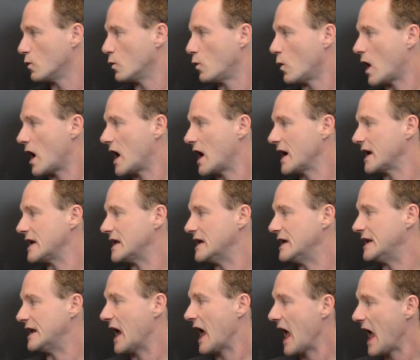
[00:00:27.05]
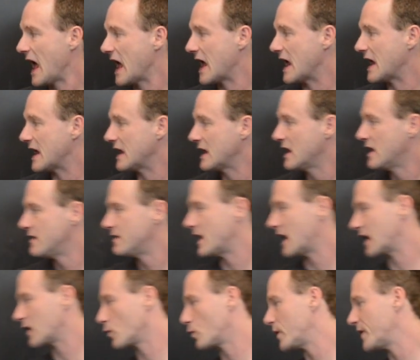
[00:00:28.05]
y, and a
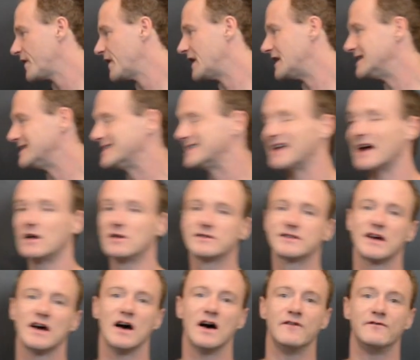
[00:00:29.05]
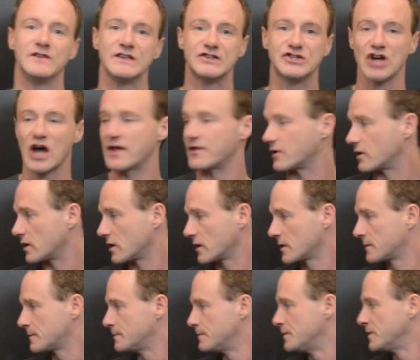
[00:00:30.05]
that are within delta of each other,